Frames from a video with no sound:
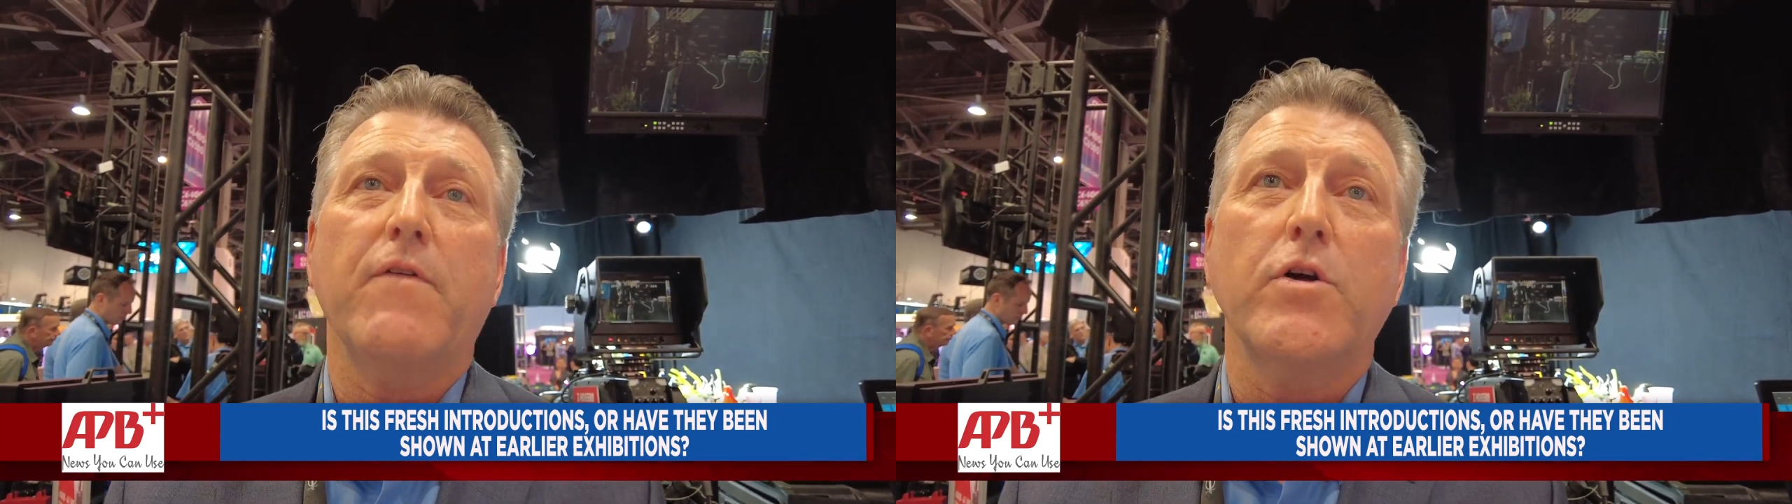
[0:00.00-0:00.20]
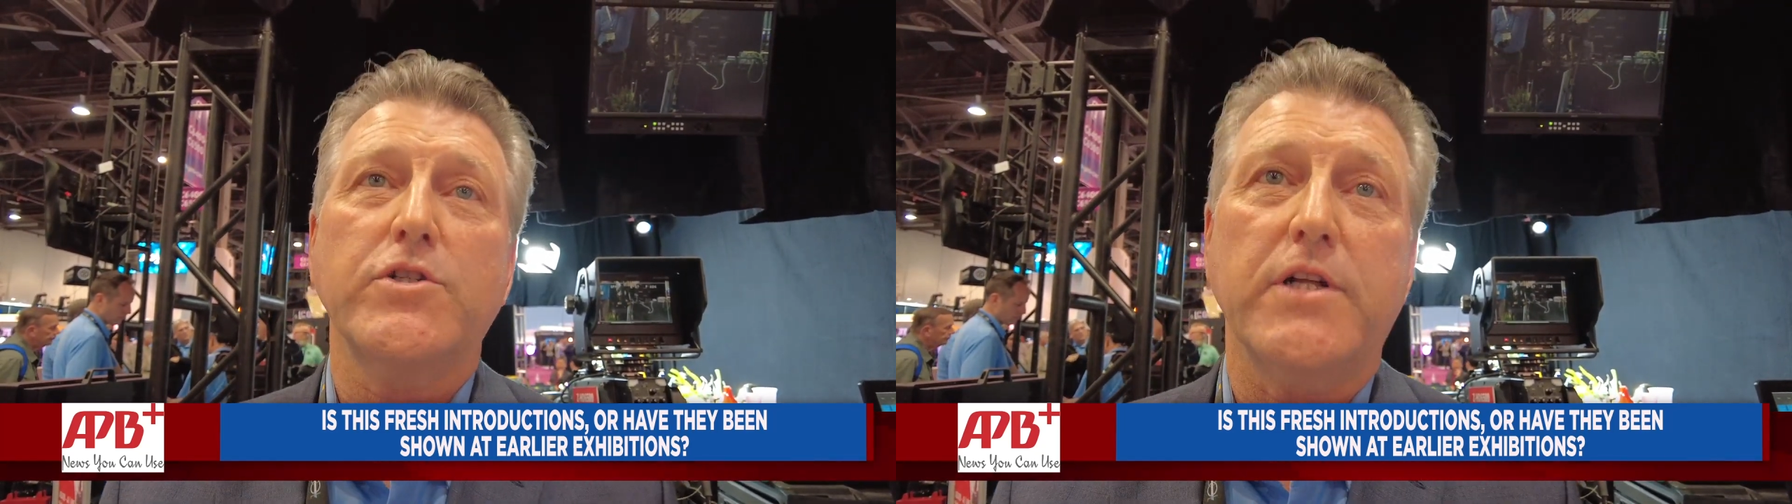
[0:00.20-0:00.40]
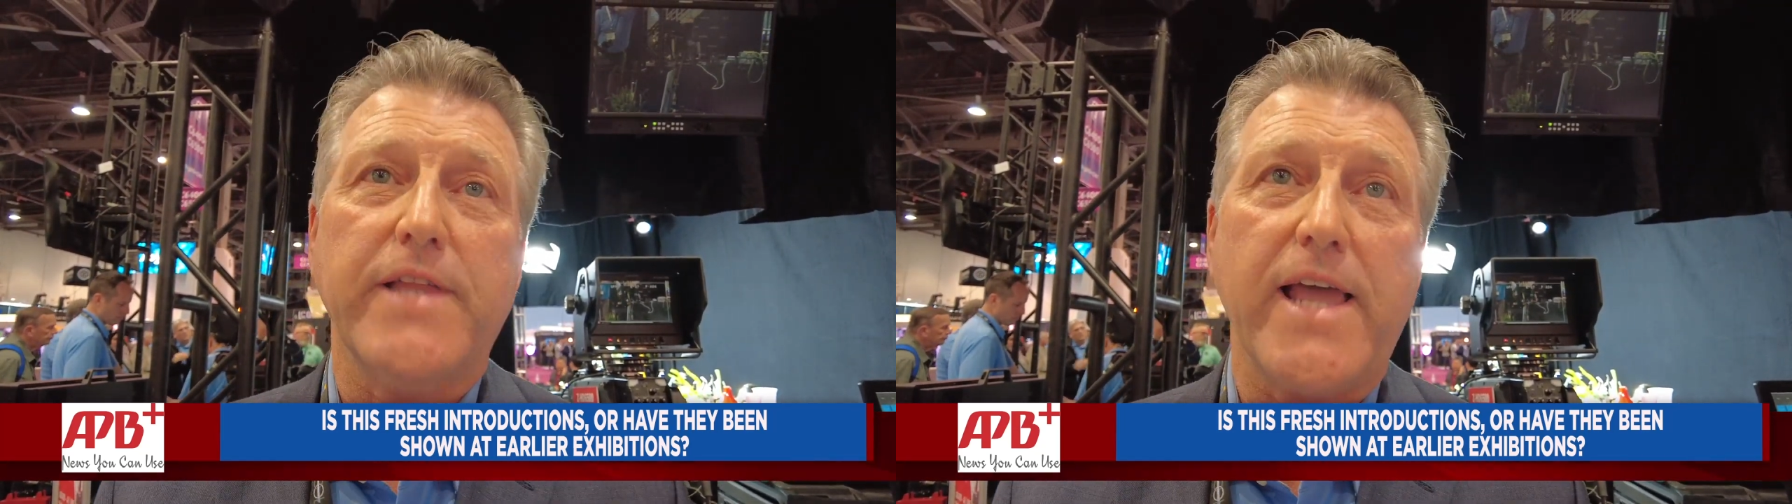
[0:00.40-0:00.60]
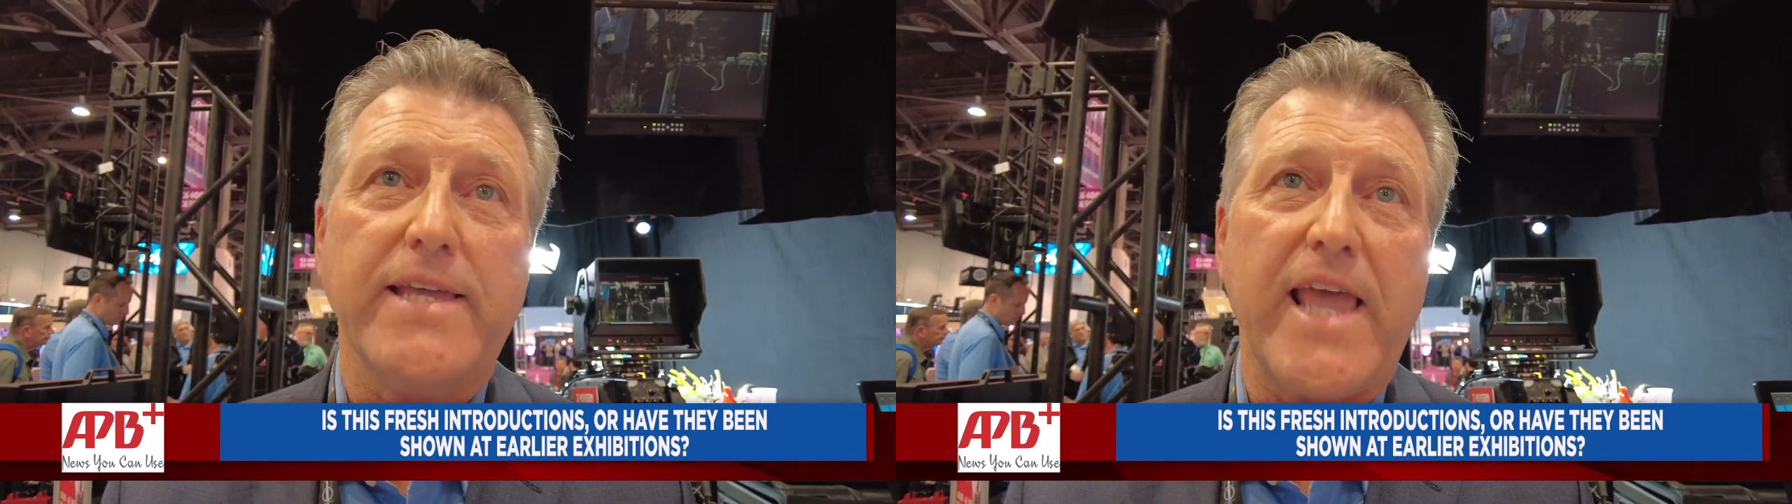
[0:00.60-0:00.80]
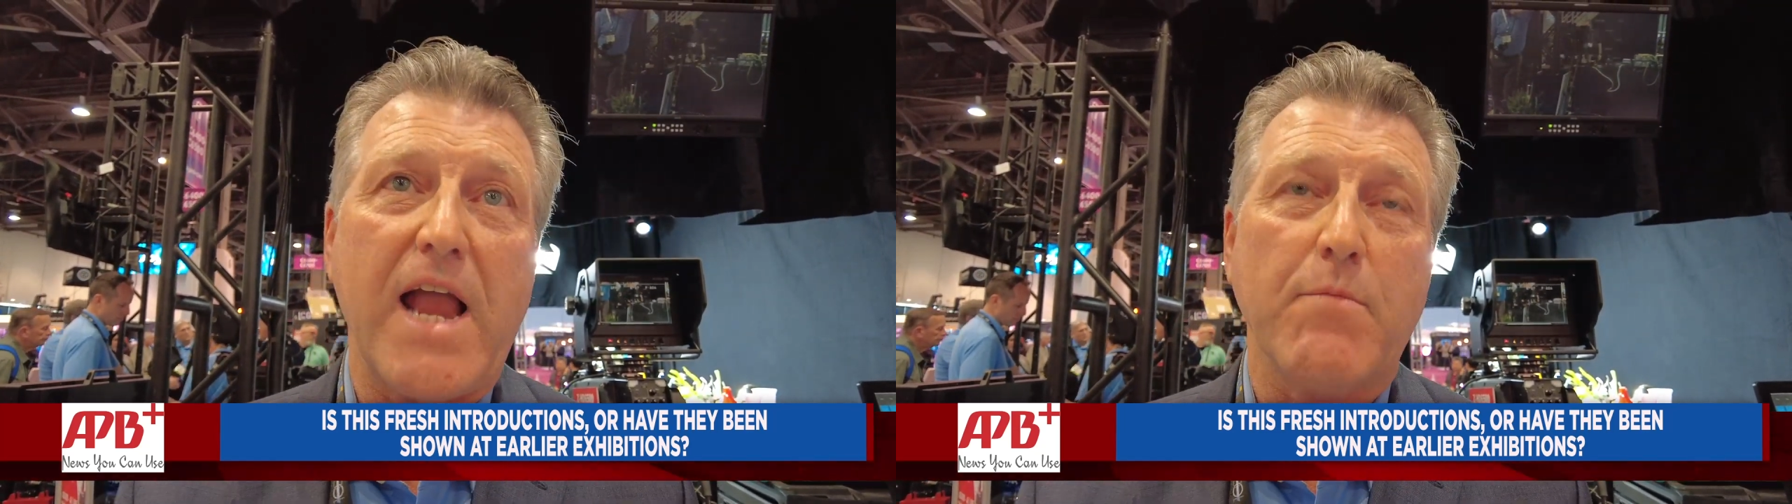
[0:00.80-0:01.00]
version of
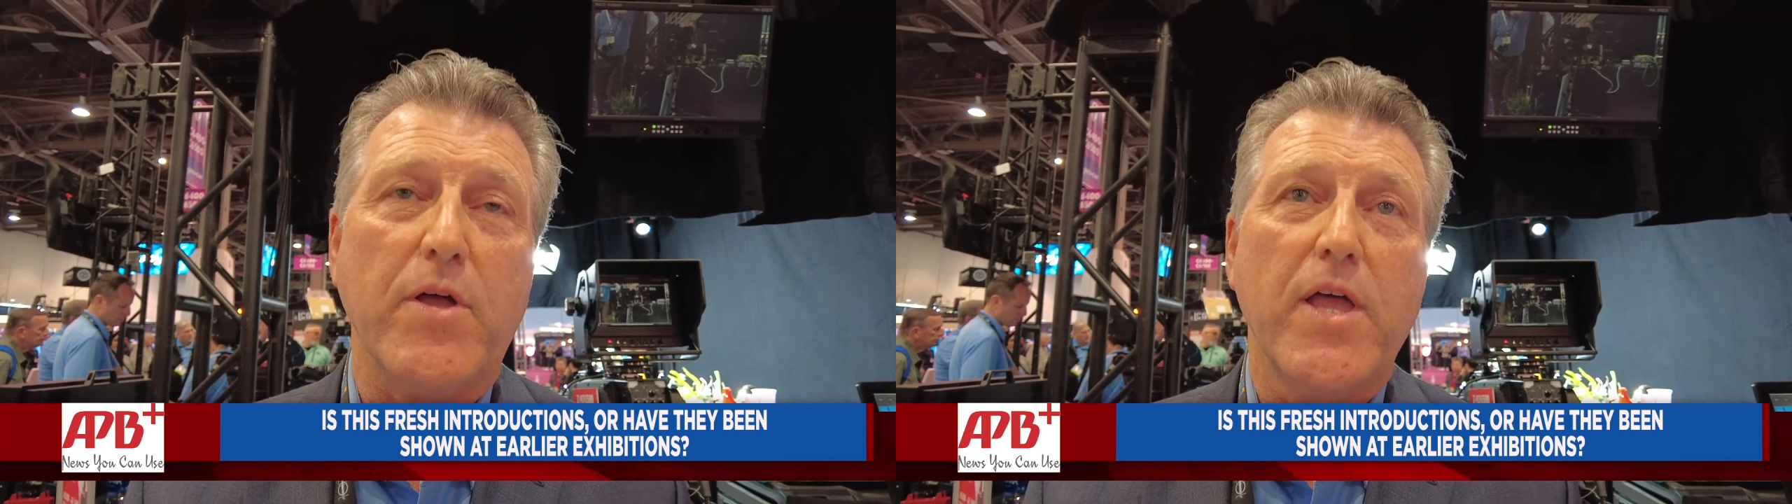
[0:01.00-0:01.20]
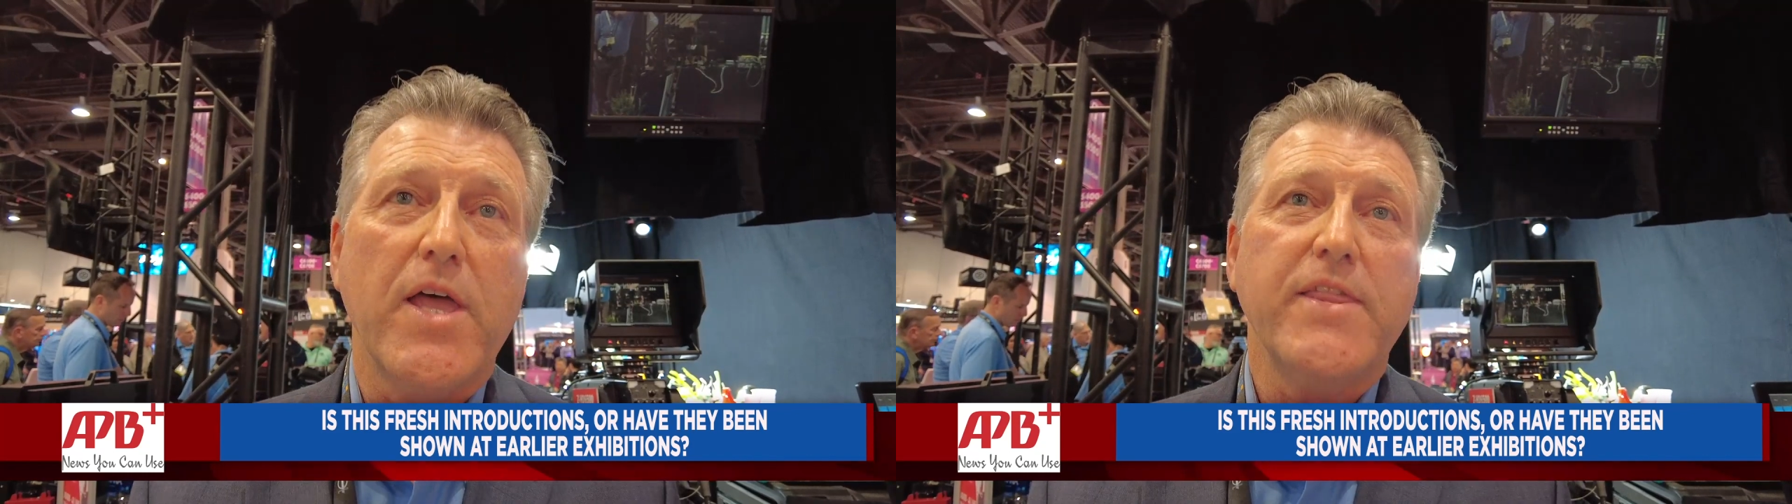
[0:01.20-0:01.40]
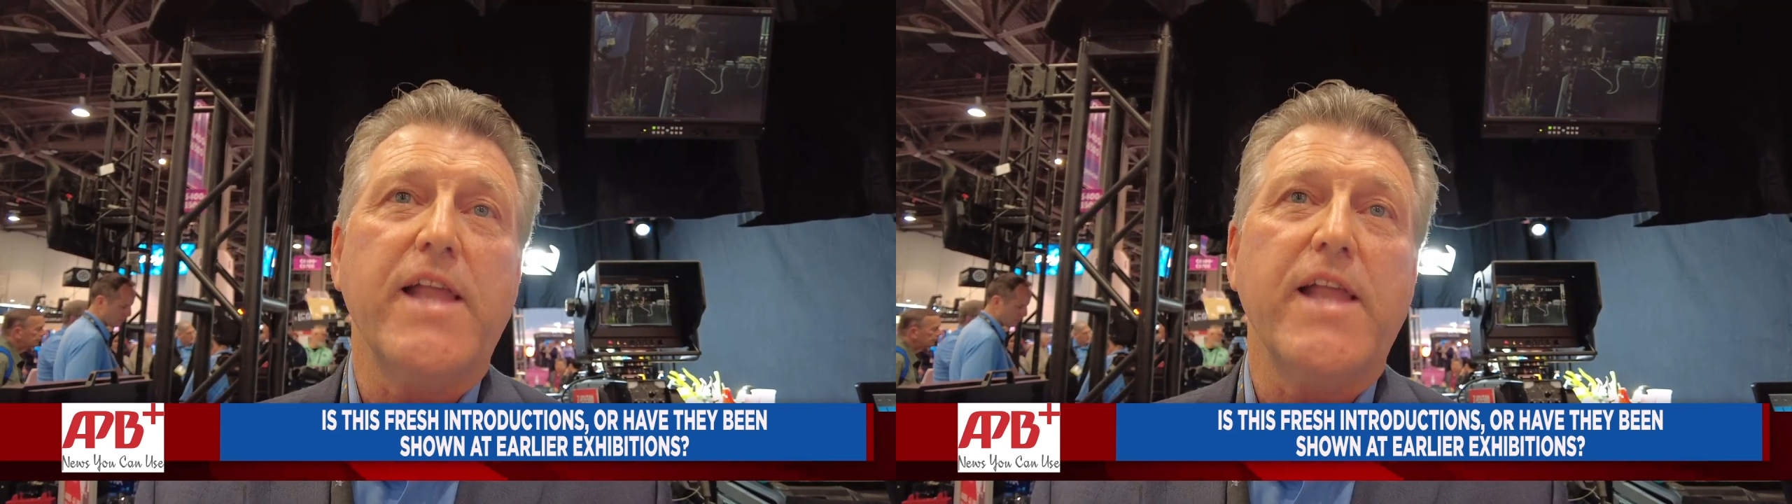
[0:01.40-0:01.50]
that camera